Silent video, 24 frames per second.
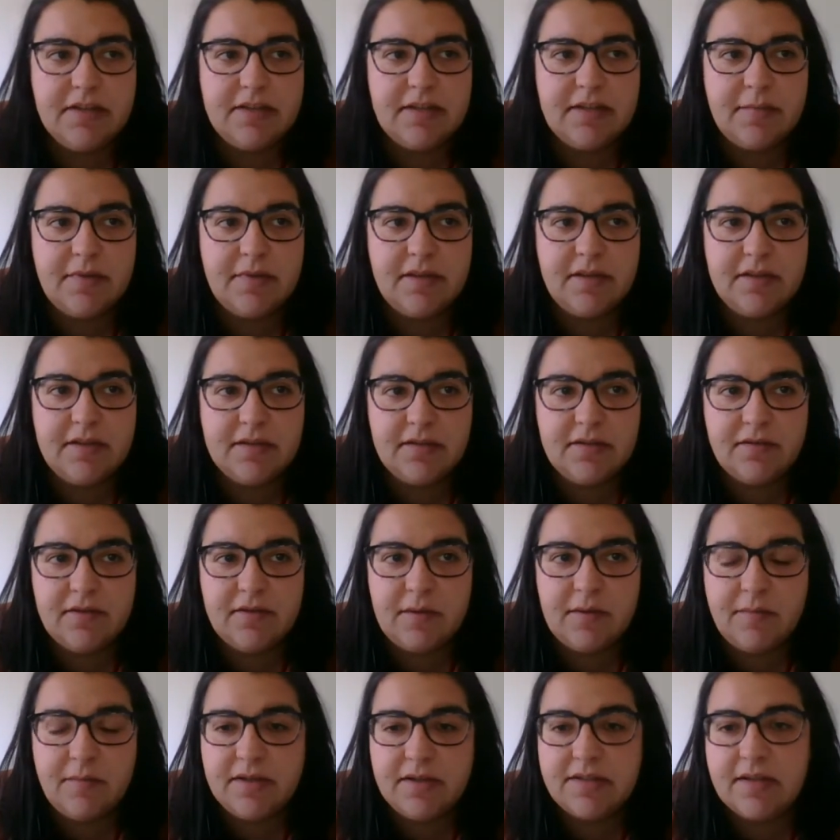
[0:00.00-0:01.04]
is a matrix of
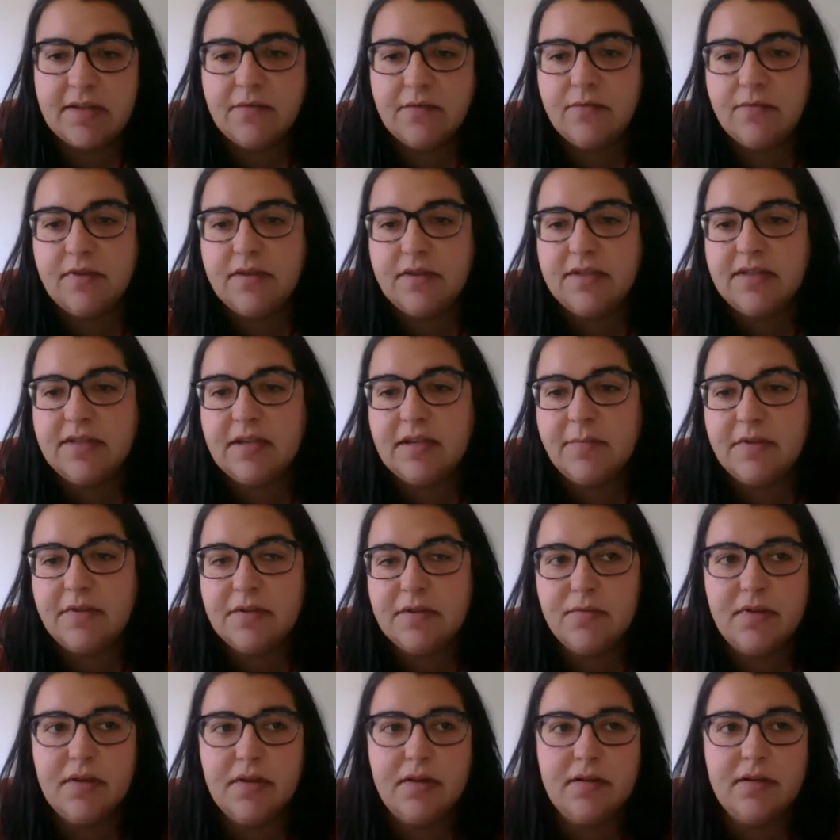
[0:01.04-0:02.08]
numbers, and with these numbers
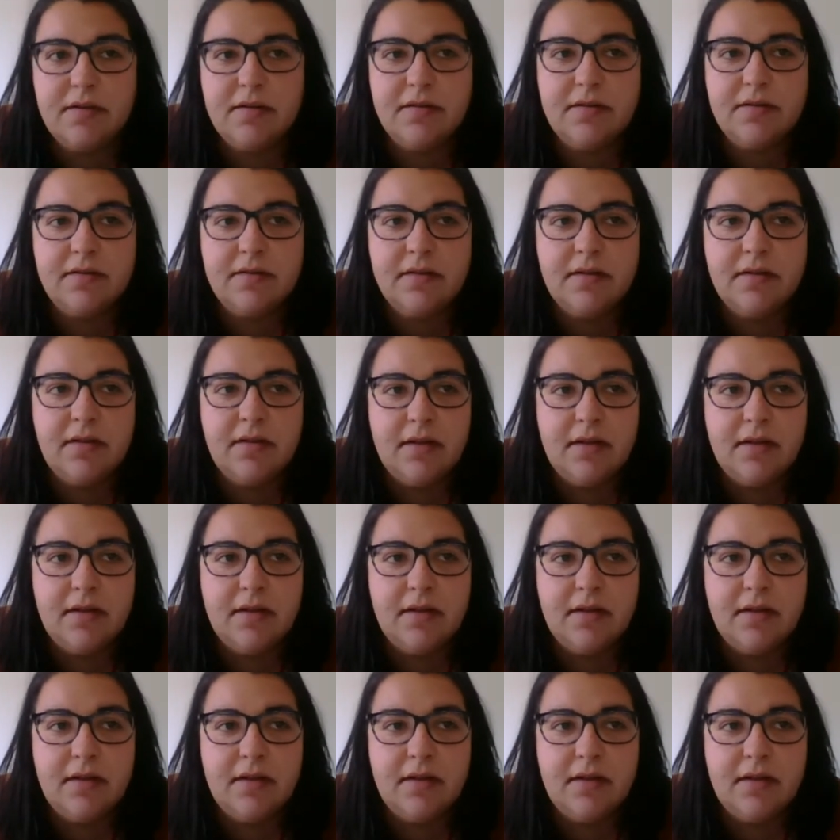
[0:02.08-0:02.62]
we can,